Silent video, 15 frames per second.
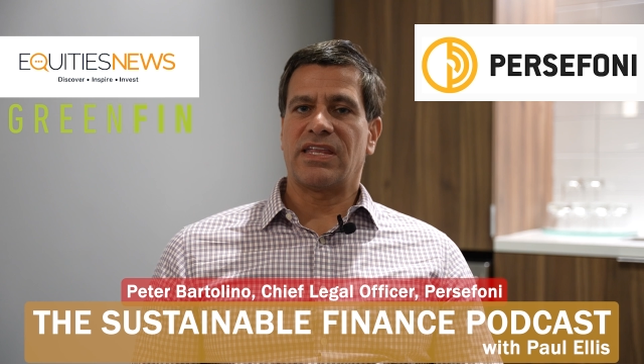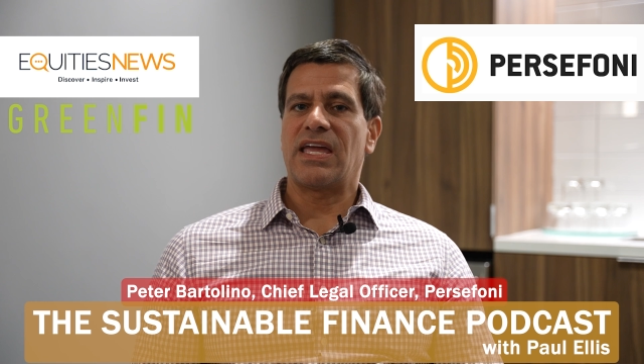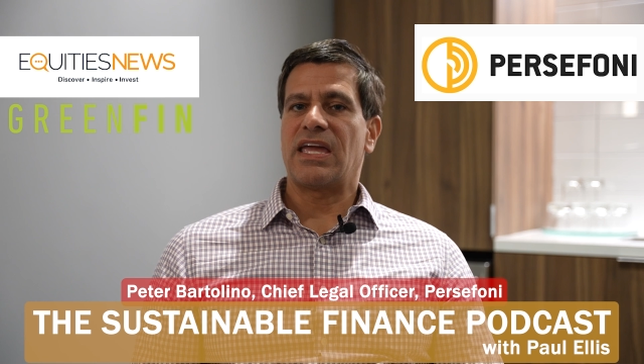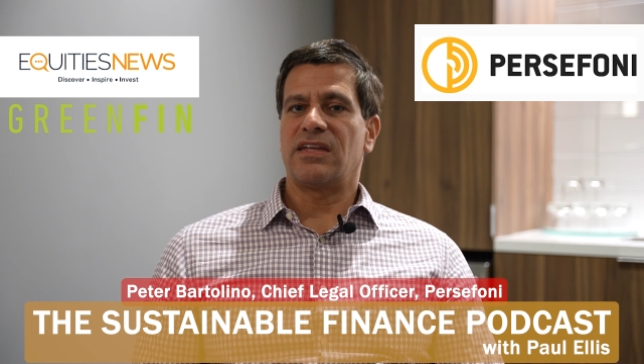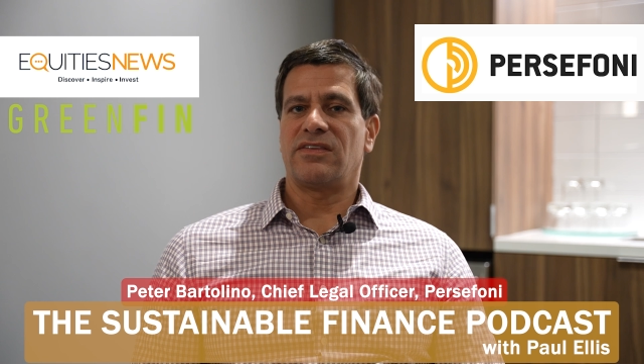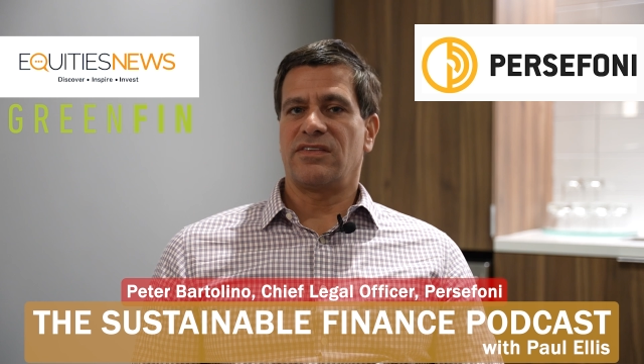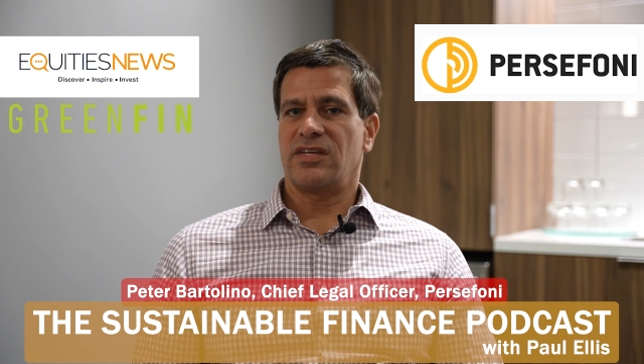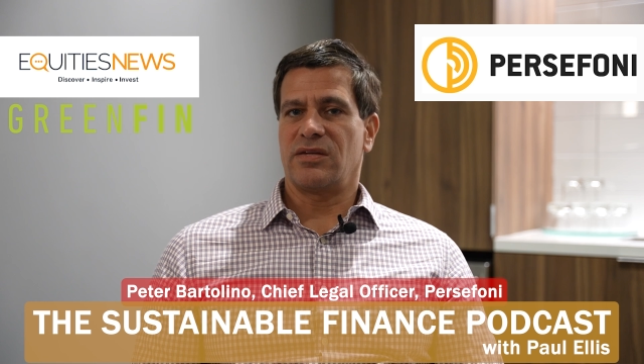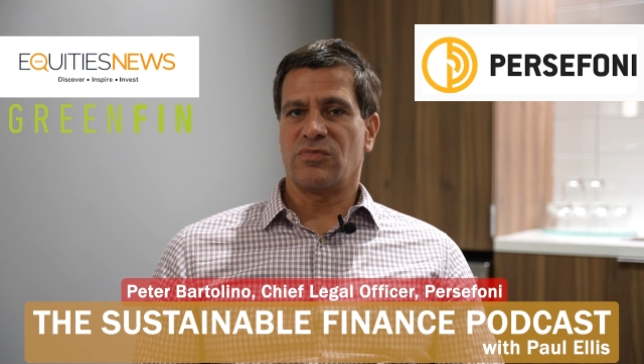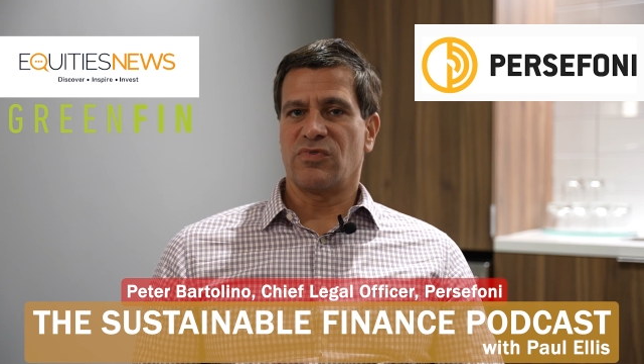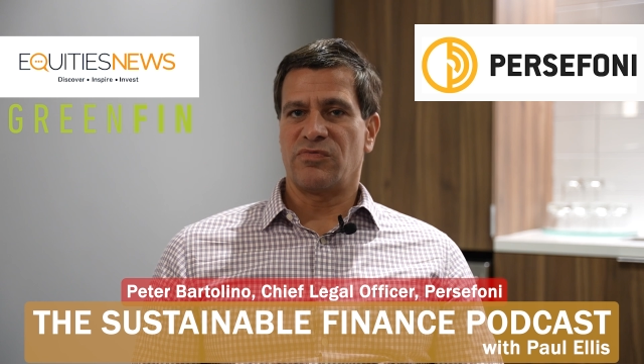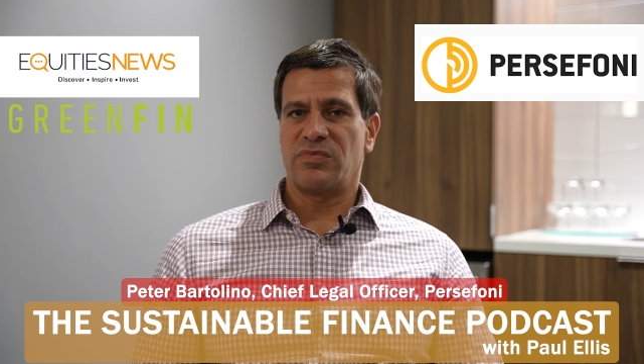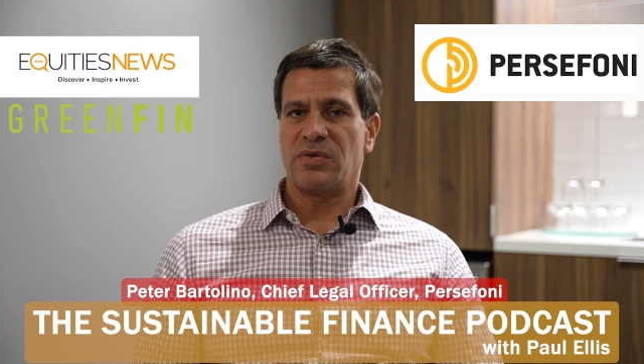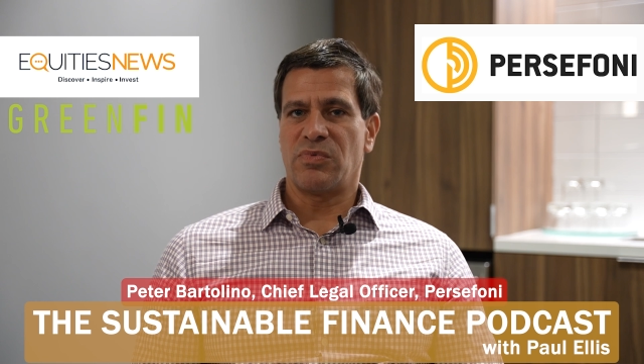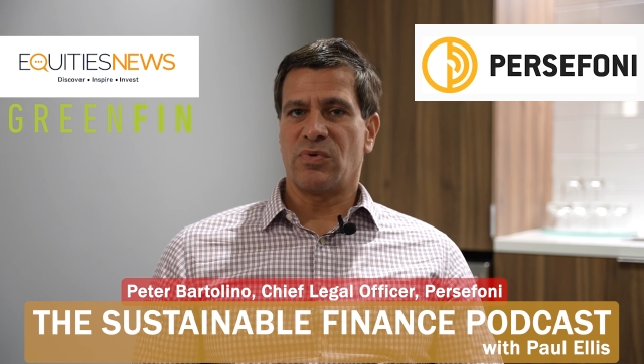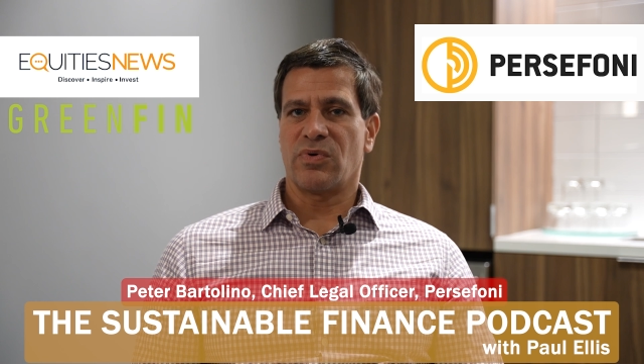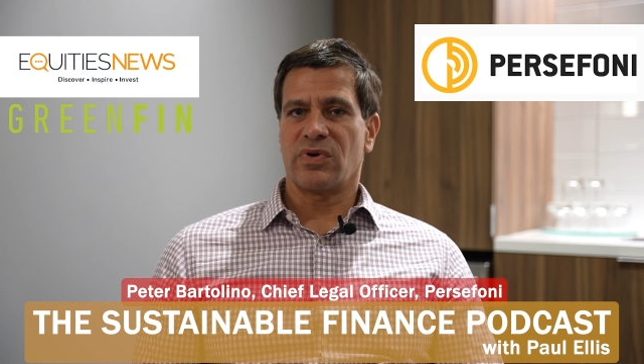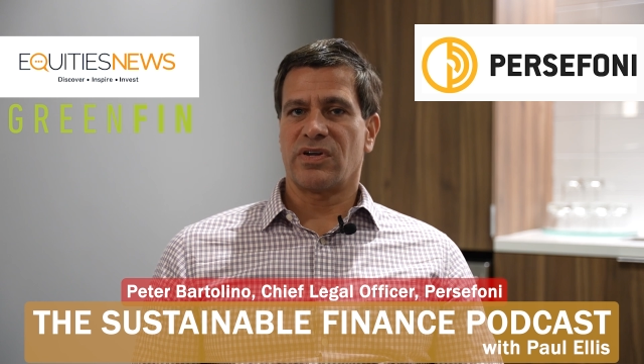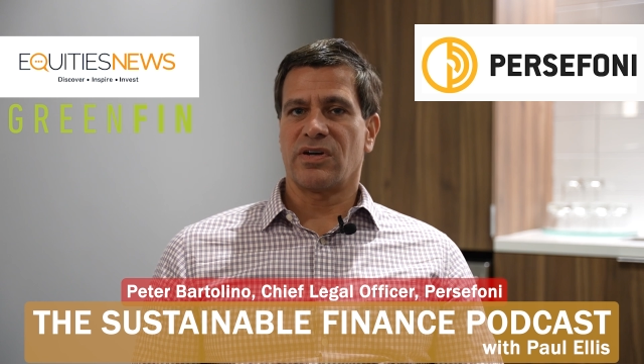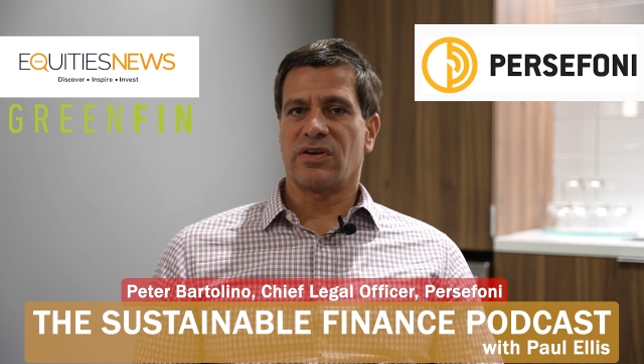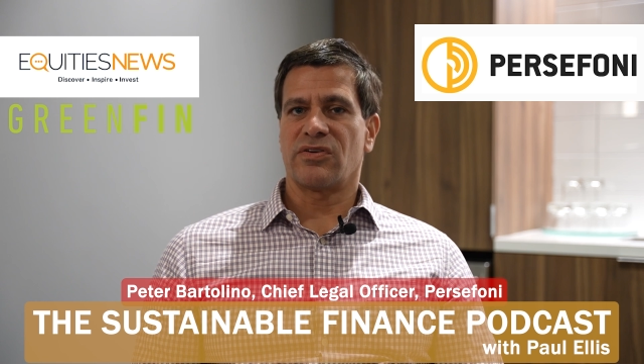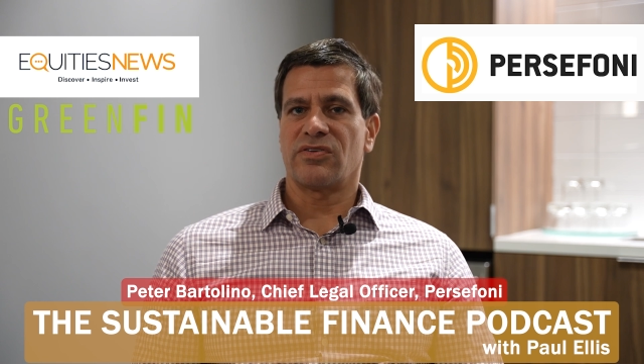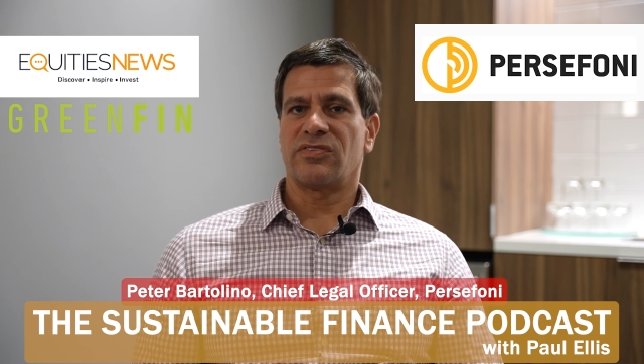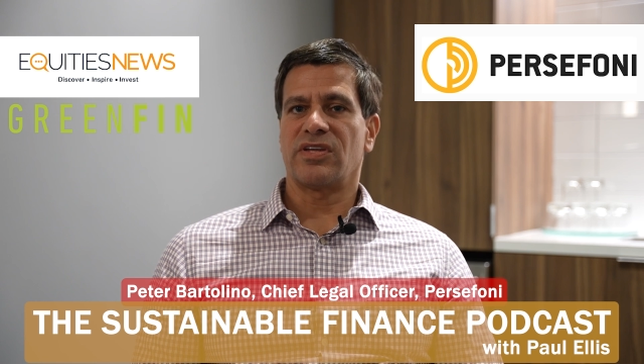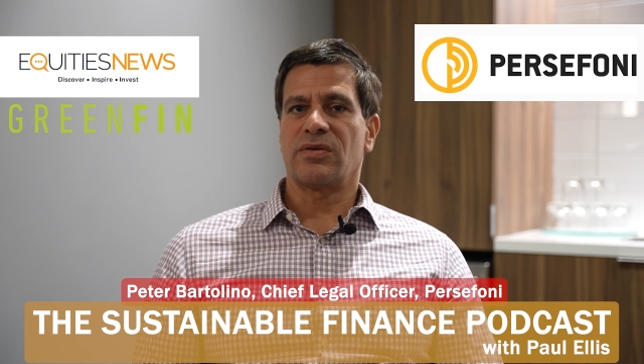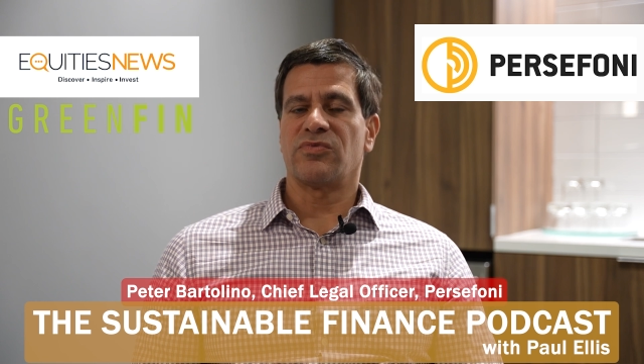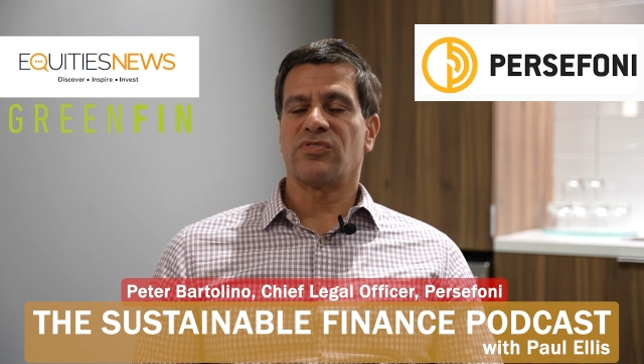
the A team of people working on our team.